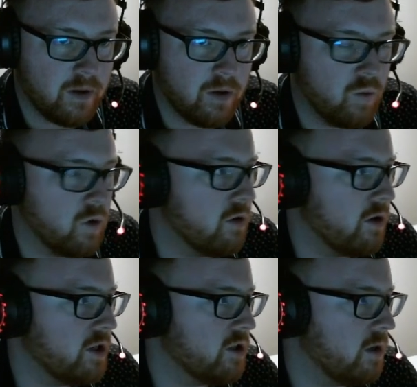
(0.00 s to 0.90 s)
One of the
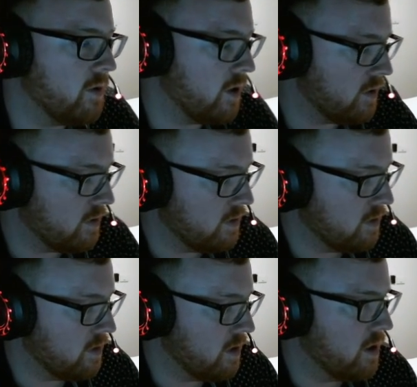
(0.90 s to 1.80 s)
reasons I'm doing
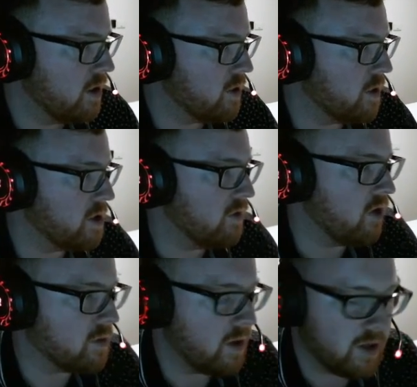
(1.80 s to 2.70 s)
Twitch in the
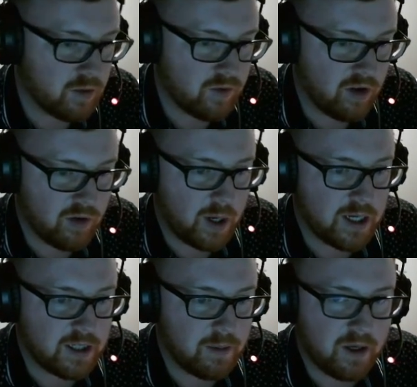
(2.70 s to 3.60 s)
first place, it was following
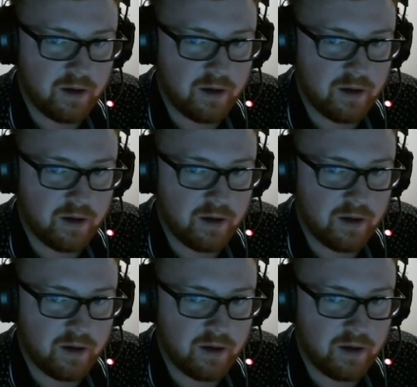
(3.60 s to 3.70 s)
Gazzy B.